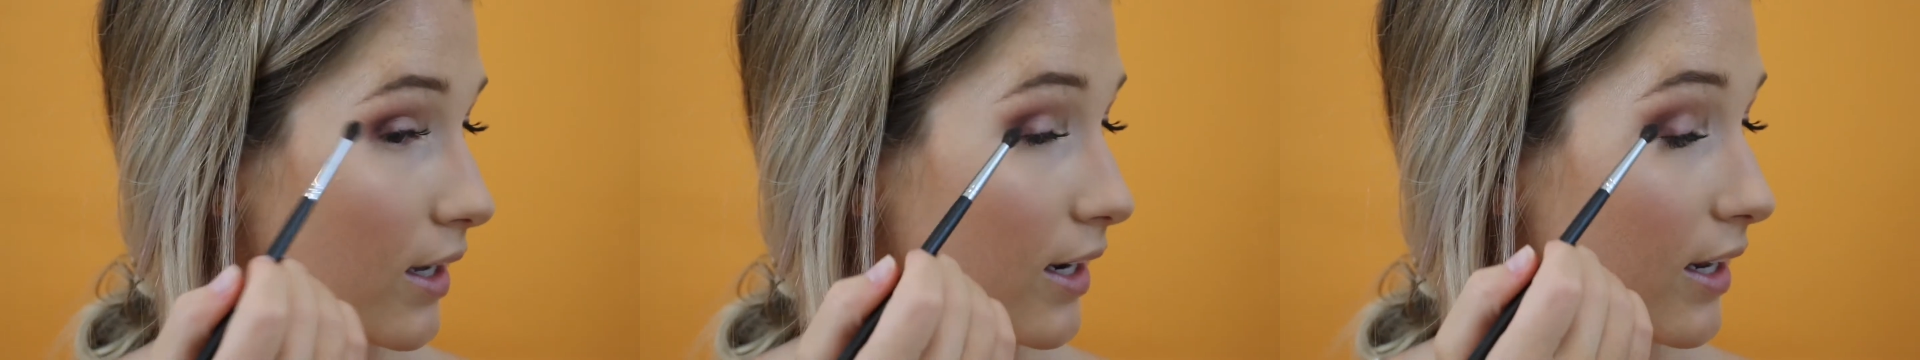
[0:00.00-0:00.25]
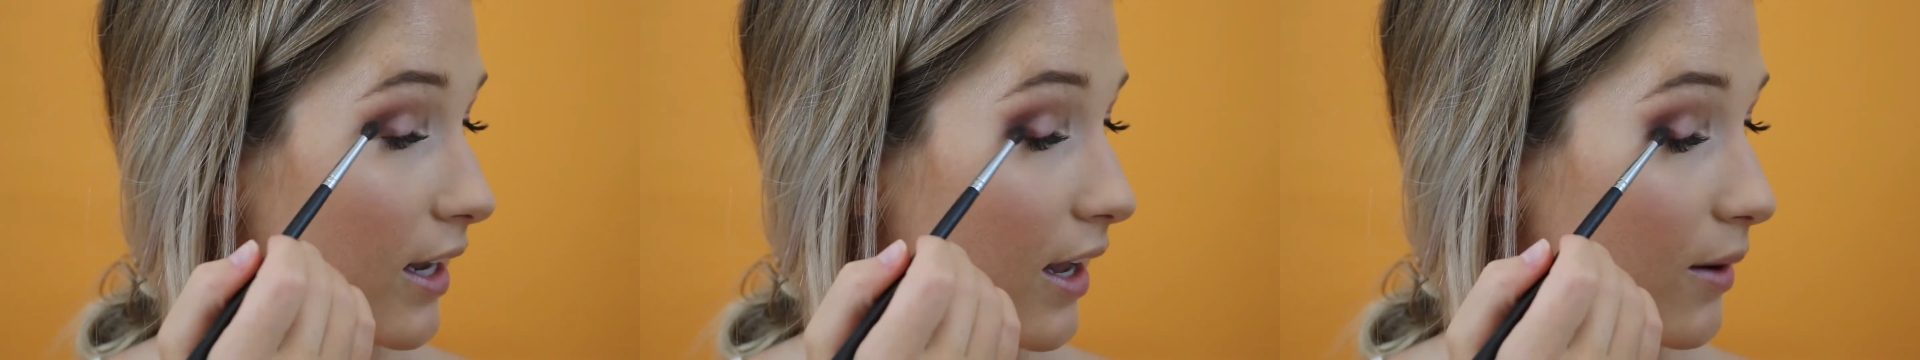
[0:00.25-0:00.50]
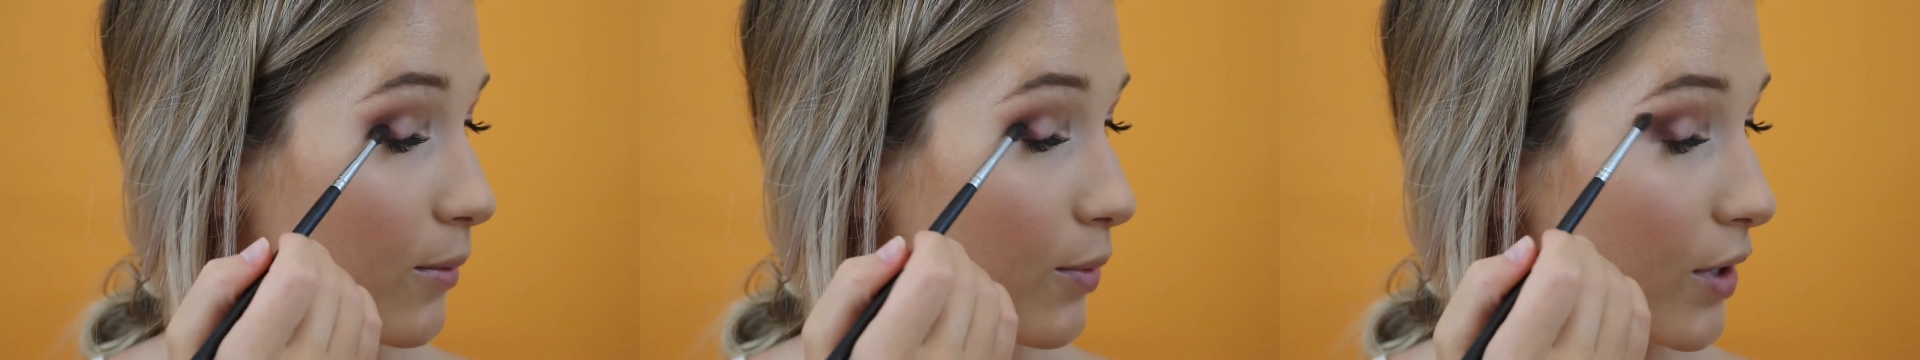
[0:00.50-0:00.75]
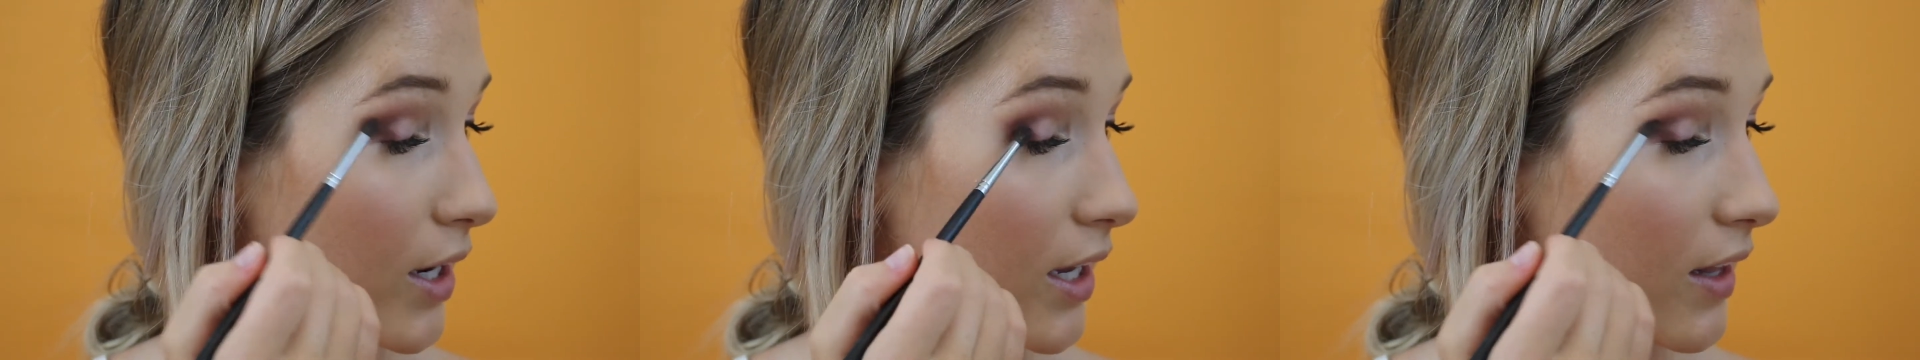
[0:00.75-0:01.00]
And again,
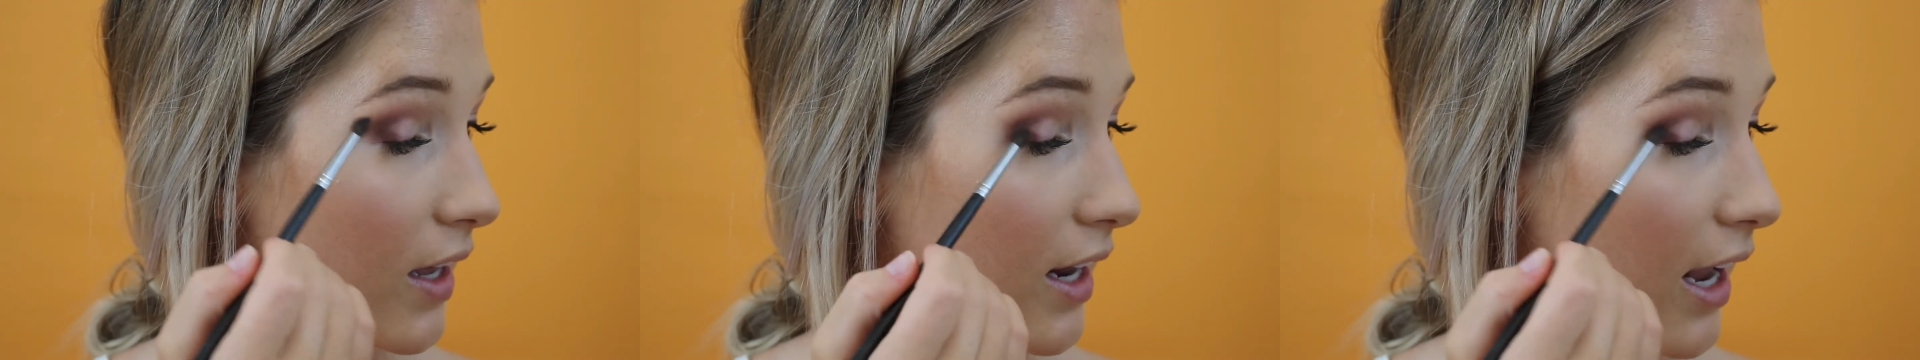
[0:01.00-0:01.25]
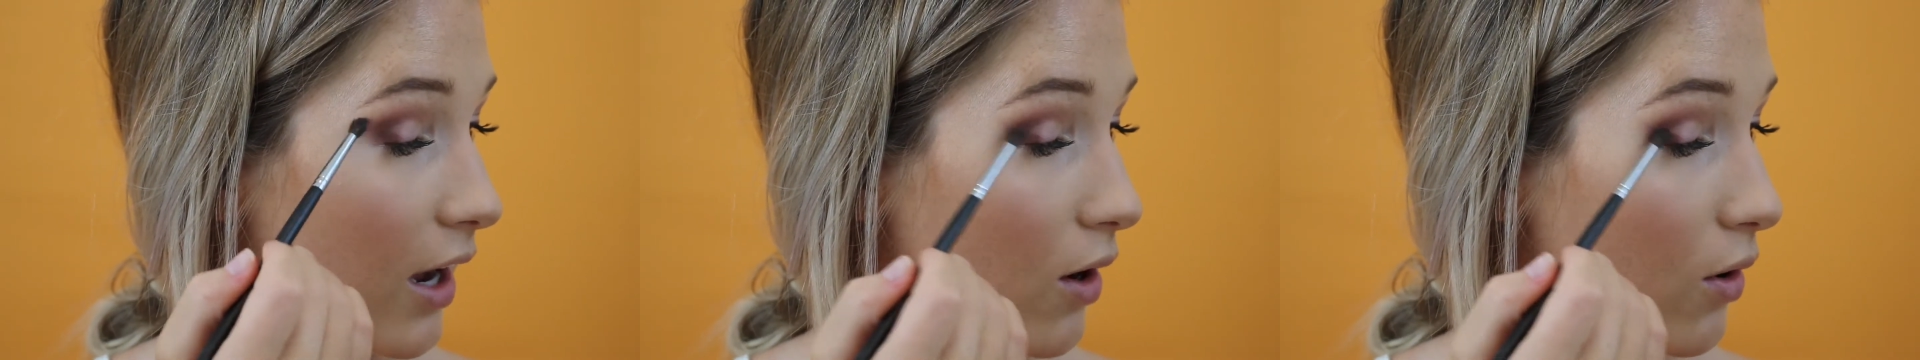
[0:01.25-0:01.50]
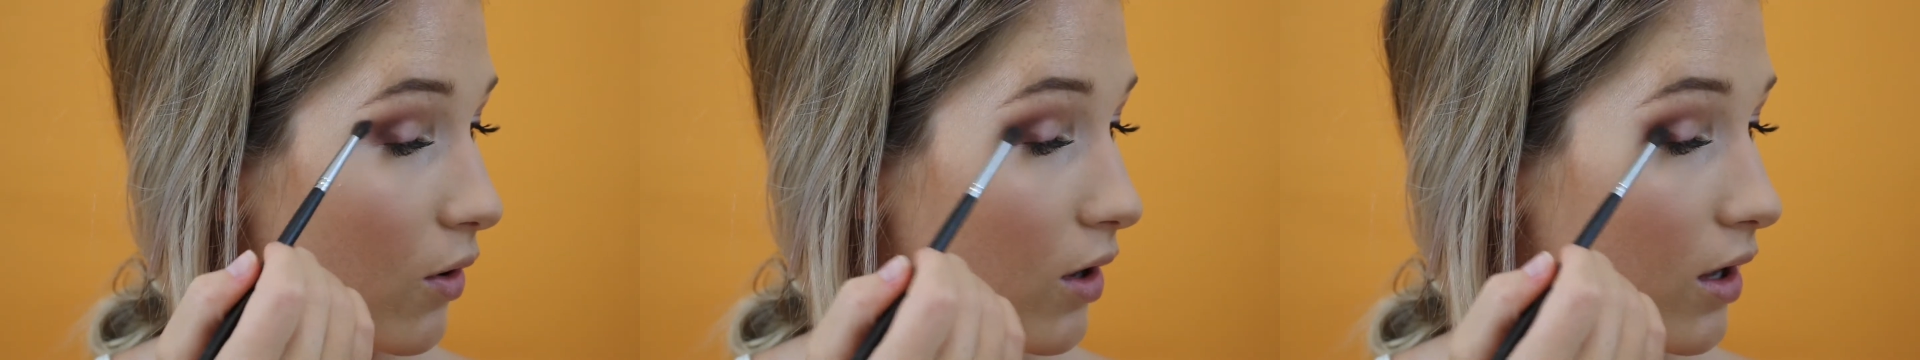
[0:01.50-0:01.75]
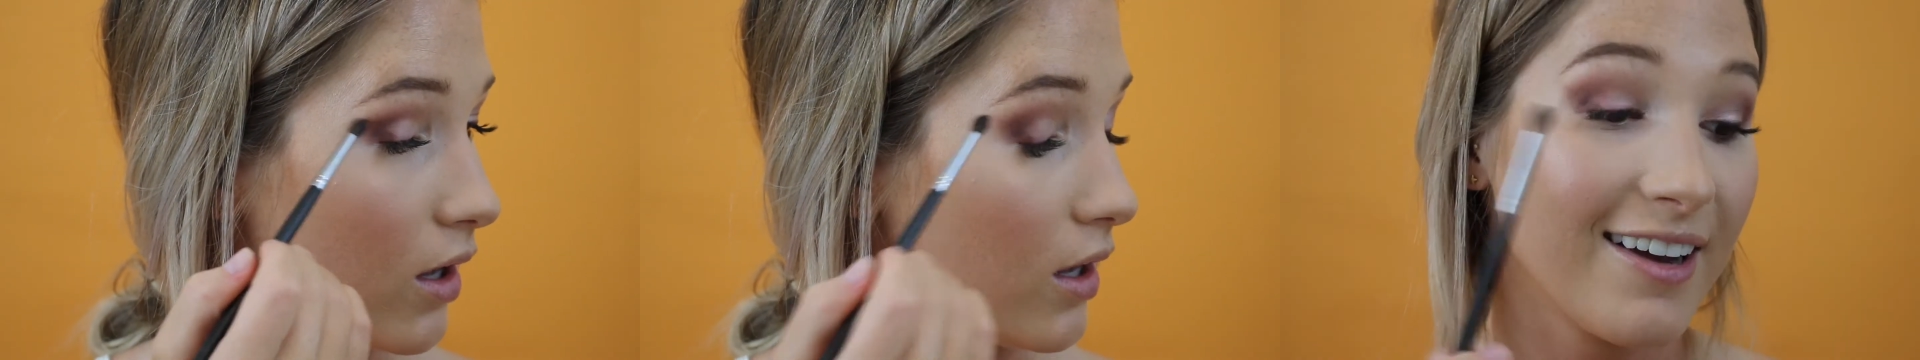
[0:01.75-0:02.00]
bringing that out,
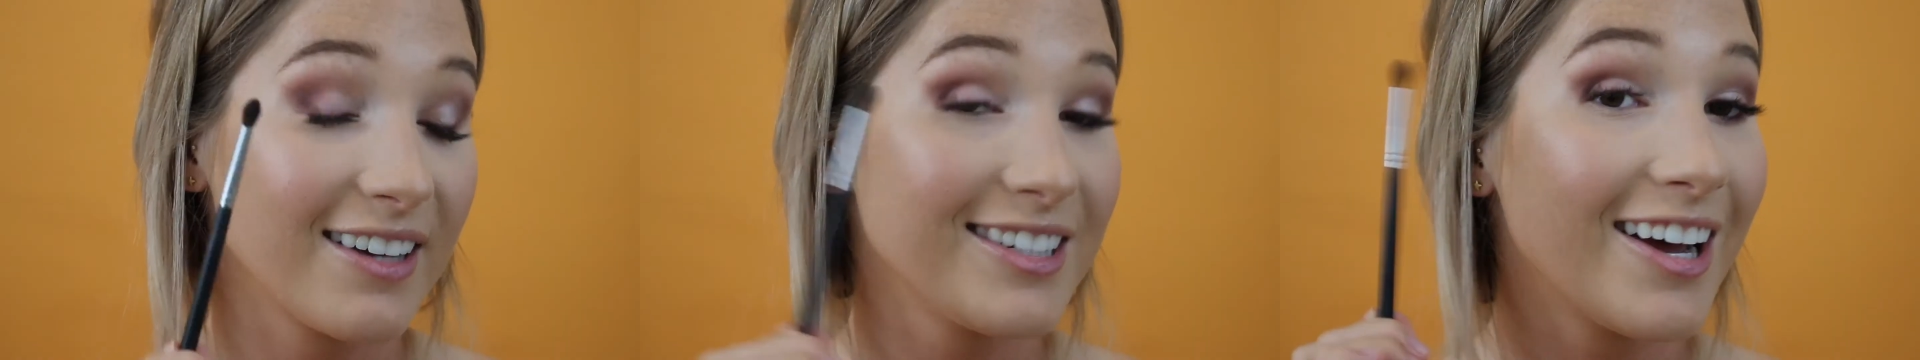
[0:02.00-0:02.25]
not